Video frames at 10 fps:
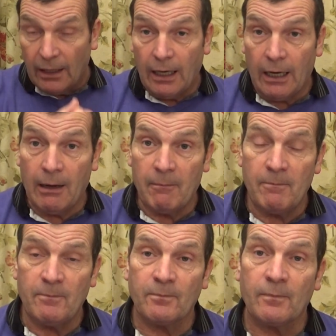
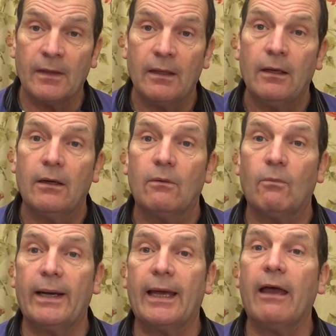where
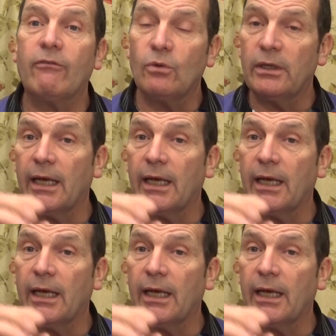they have all the